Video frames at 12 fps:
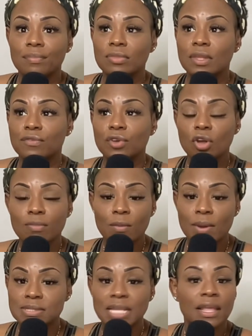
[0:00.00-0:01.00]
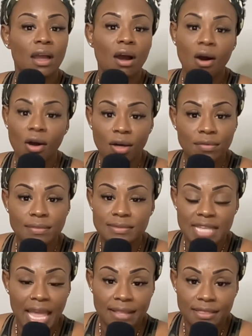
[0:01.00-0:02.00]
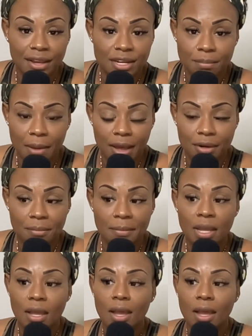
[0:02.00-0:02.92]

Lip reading: If you go to my website, they're all tagged there at the bottom.